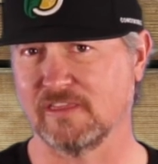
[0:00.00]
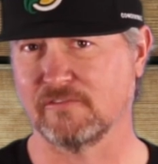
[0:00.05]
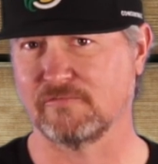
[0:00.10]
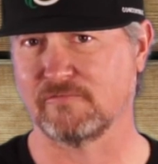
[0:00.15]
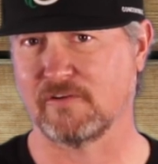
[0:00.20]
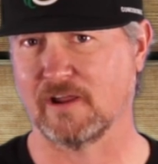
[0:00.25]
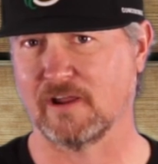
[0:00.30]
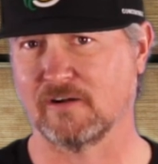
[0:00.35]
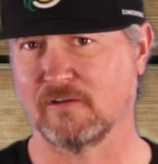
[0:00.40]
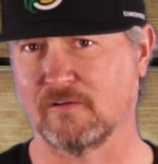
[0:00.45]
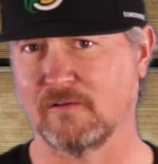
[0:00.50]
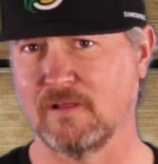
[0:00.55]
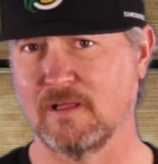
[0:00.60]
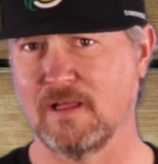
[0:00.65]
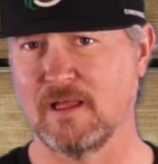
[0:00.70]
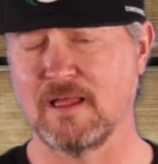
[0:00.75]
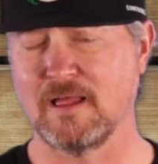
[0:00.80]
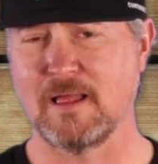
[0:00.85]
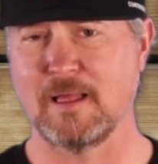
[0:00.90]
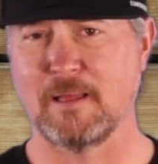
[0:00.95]
the funnel,
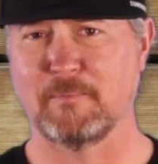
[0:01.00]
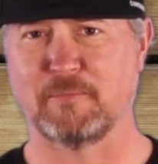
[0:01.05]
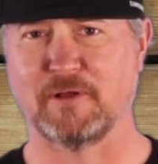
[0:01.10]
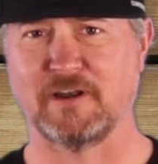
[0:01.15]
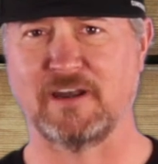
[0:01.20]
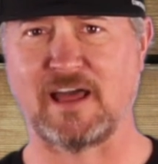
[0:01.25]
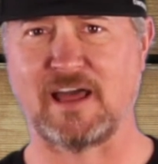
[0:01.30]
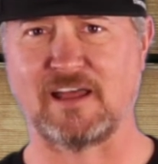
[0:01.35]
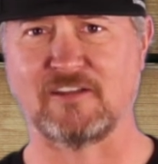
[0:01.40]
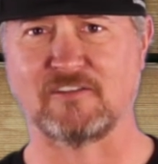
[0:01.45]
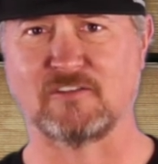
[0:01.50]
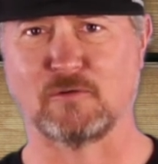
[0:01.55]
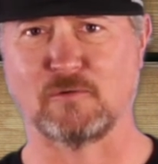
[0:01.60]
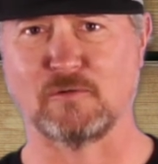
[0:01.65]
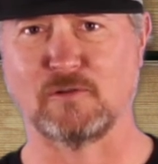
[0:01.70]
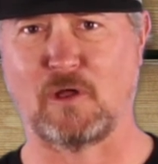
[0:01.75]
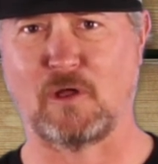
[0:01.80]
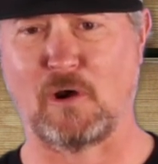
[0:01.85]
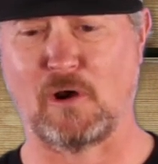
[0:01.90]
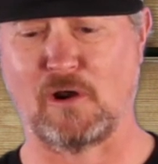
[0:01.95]
but not so
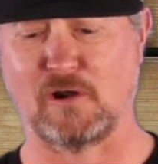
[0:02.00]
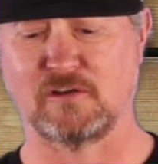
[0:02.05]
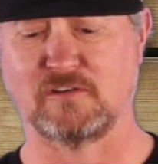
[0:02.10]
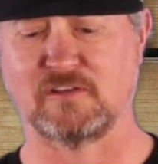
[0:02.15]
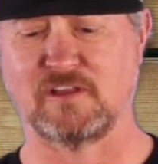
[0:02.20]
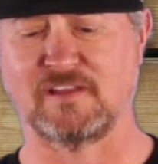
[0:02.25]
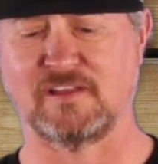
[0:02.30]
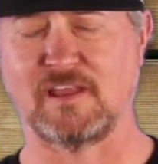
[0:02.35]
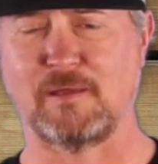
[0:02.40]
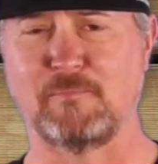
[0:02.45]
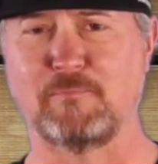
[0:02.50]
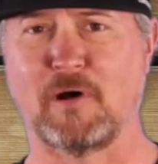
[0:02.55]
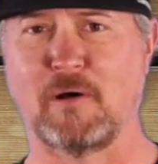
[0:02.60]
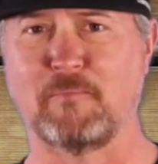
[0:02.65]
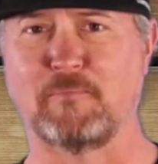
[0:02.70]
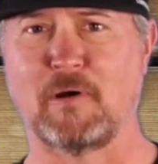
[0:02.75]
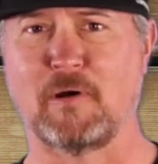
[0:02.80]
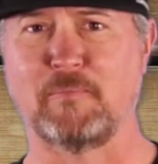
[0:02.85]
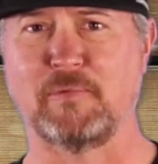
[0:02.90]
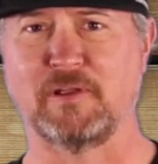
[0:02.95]
large that they
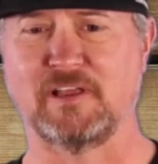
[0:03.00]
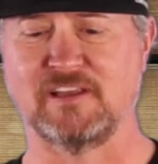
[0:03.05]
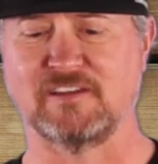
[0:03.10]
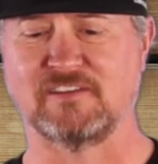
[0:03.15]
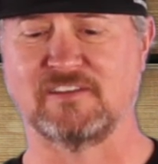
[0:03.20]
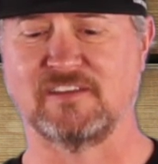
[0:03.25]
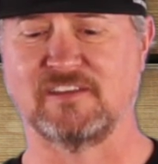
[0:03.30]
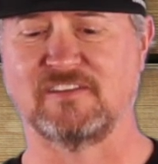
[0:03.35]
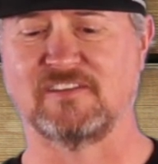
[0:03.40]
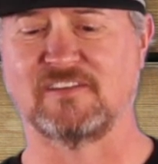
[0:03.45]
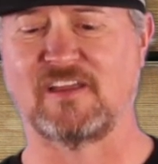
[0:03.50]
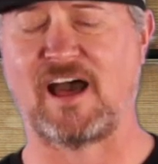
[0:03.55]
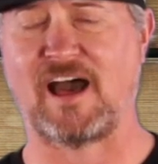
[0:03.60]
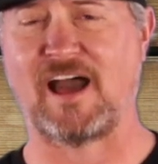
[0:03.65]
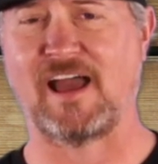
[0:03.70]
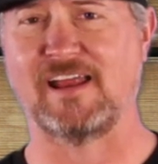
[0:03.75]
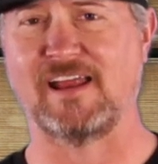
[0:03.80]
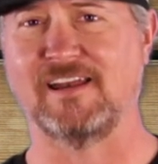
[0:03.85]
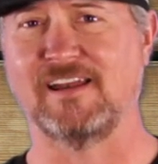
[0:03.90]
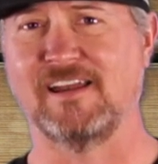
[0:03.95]
bump up against the
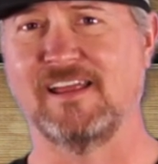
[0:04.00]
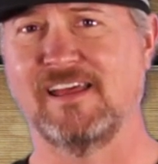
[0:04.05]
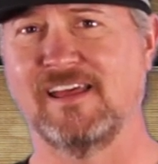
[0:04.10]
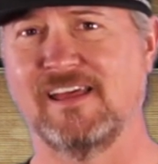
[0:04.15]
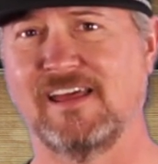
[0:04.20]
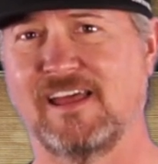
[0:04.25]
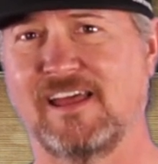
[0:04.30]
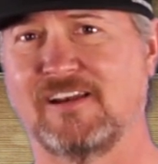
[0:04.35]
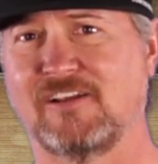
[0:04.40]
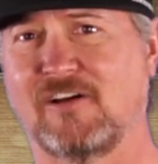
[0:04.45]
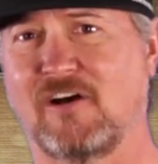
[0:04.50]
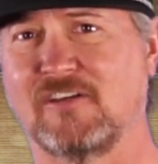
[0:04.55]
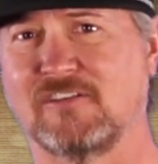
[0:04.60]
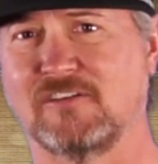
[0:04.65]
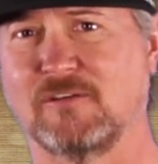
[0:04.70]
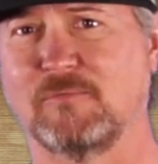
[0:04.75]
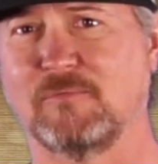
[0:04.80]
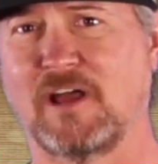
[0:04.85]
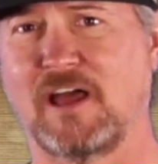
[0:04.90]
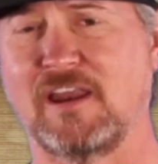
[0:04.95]
side and cause
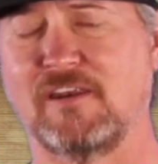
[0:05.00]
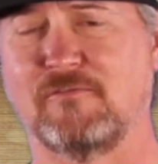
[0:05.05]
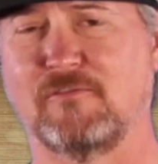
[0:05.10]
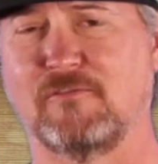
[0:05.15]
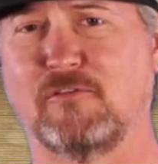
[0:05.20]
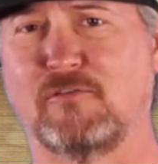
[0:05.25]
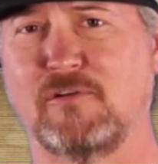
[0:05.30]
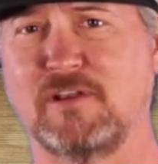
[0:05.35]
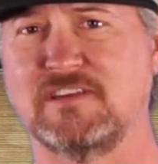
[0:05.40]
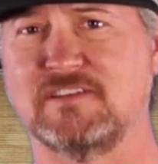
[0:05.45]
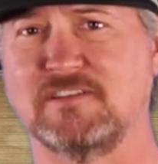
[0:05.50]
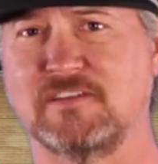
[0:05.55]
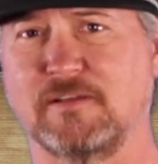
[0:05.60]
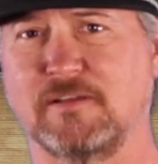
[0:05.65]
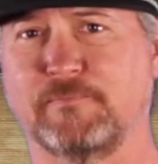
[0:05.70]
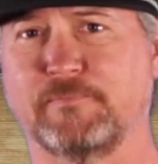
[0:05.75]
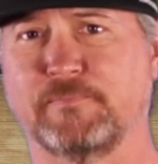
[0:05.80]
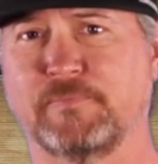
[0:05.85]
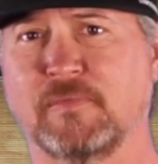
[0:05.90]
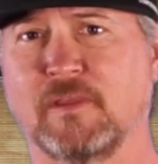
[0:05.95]
some kind of
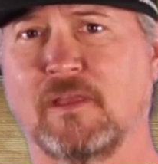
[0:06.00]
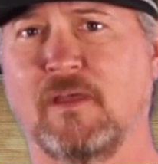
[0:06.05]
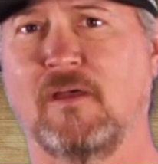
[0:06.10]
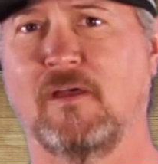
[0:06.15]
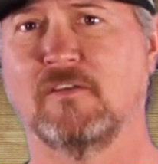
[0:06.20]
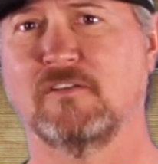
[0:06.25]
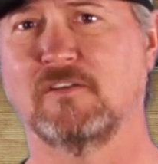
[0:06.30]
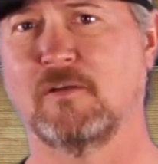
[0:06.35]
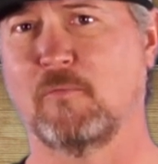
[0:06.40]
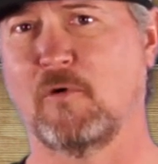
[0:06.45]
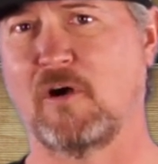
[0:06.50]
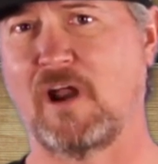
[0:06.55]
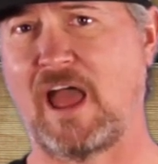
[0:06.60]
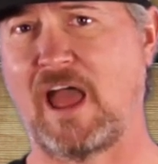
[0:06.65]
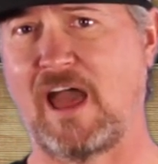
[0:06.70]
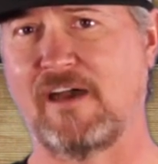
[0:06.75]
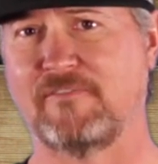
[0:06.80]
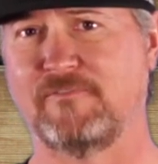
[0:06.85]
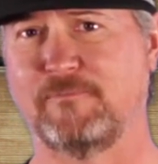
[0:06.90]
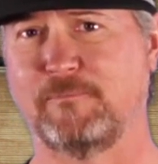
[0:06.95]
creasing. Somewhere
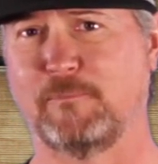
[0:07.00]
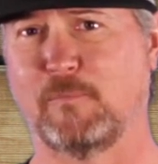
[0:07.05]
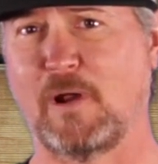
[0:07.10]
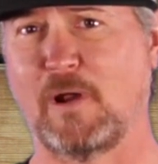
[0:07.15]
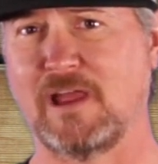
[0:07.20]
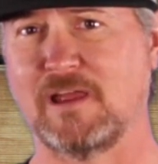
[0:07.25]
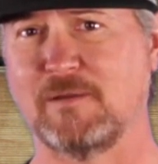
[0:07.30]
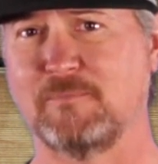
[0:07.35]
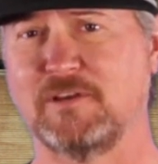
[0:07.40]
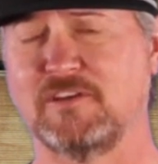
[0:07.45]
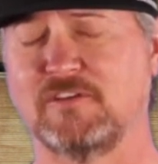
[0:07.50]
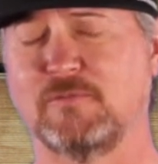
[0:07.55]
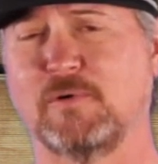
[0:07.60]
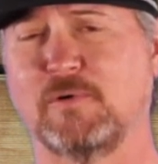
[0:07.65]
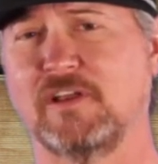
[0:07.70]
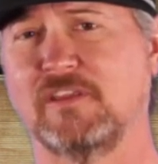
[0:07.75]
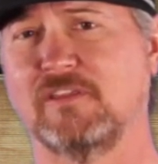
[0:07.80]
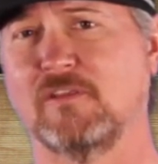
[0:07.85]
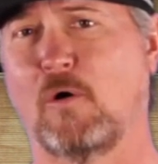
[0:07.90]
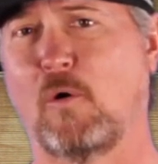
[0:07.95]
halfway in
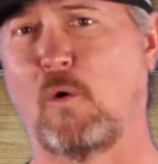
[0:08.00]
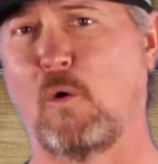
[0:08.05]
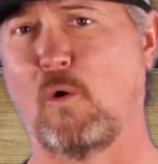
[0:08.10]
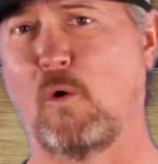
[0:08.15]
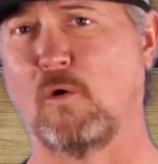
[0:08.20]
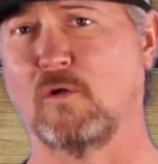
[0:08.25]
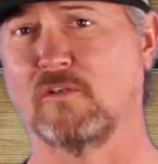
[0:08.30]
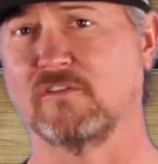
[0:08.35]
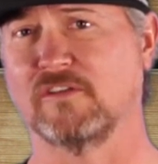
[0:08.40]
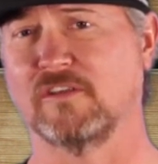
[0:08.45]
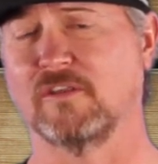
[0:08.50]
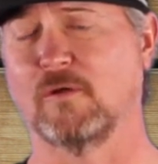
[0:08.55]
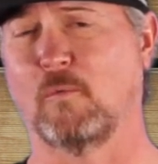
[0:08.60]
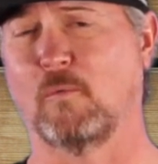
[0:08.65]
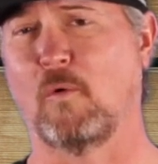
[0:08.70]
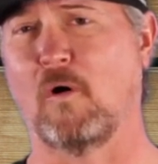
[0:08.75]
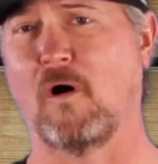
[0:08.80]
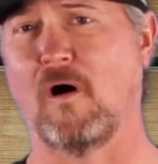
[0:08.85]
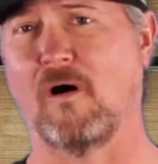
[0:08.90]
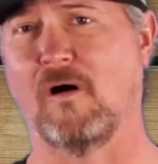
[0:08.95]
between the holes in the
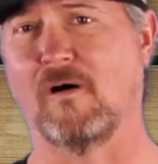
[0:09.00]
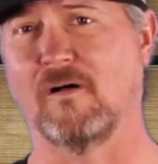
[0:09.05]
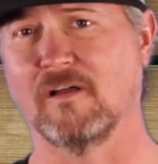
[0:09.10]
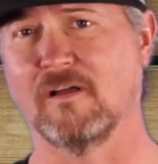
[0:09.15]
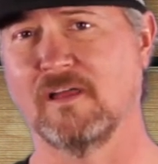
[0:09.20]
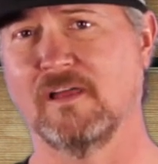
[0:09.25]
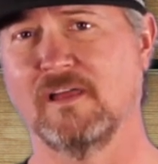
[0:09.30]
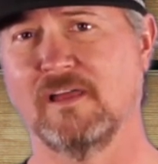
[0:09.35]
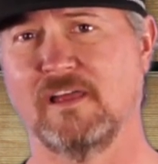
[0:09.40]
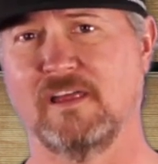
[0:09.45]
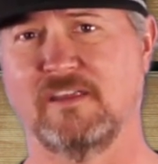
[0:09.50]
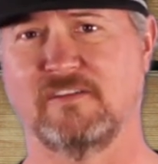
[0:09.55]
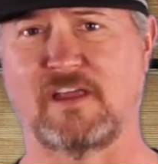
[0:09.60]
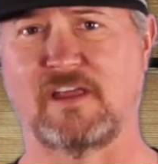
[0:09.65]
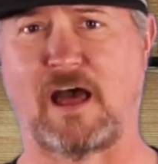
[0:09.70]
wall is